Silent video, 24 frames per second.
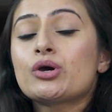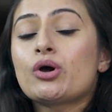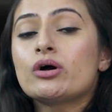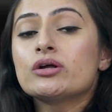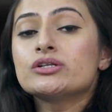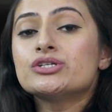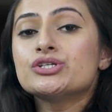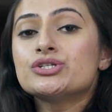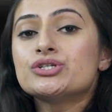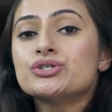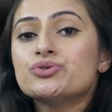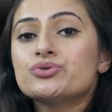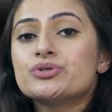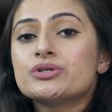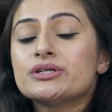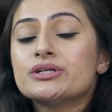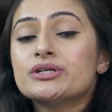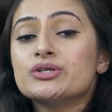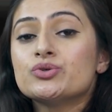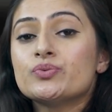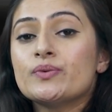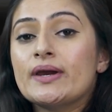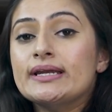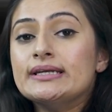constituted
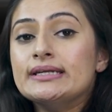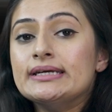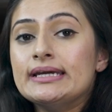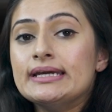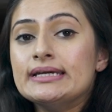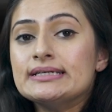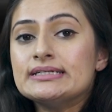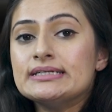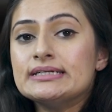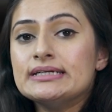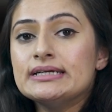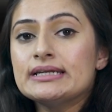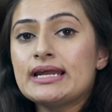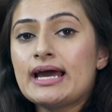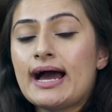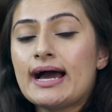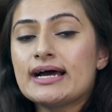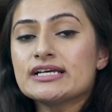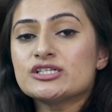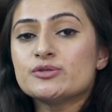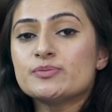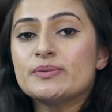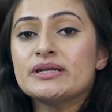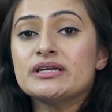in 2018,
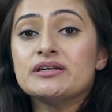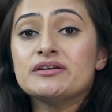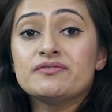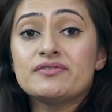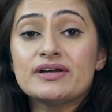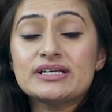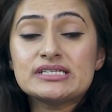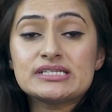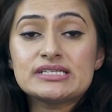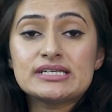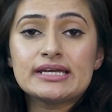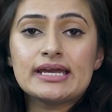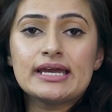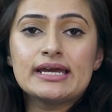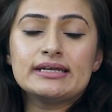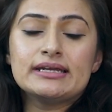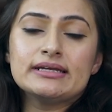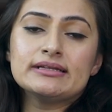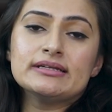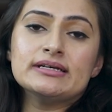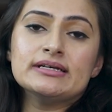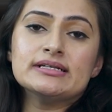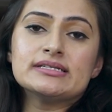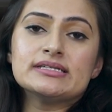has been
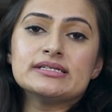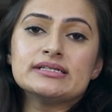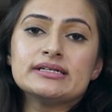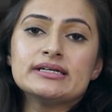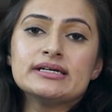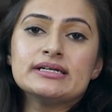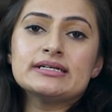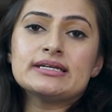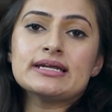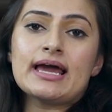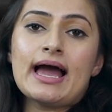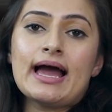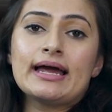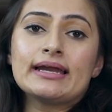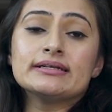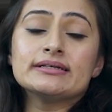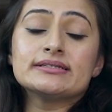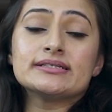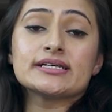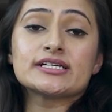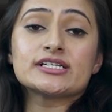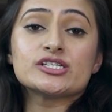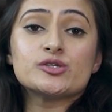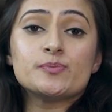investigating the incident and
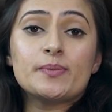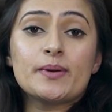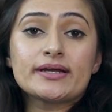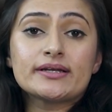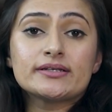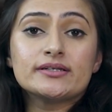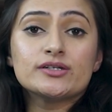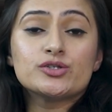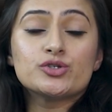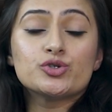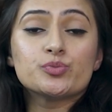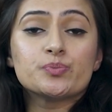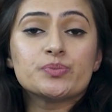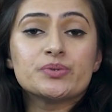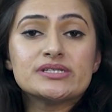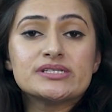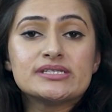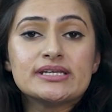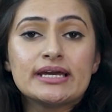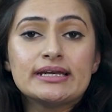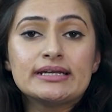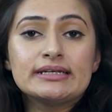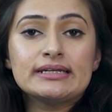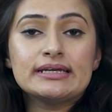is expected to
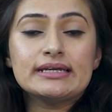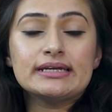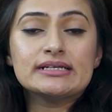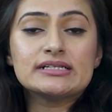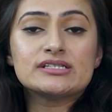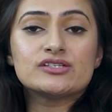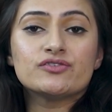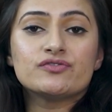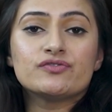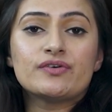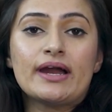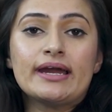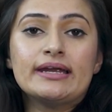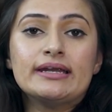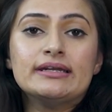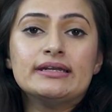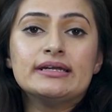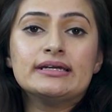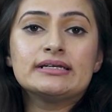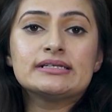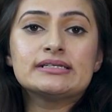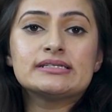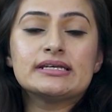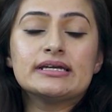present its
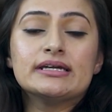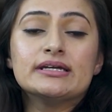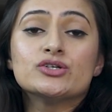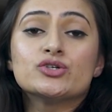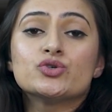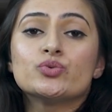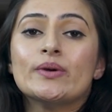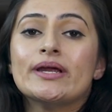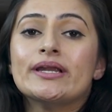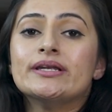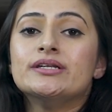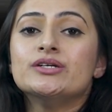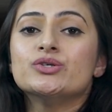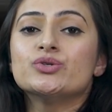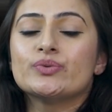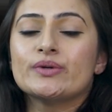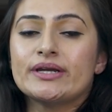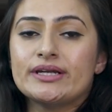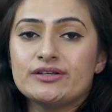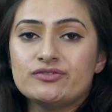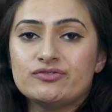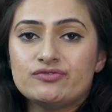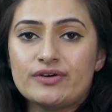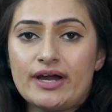findings in
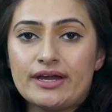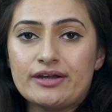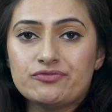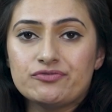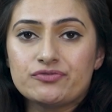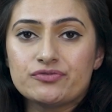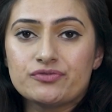2025.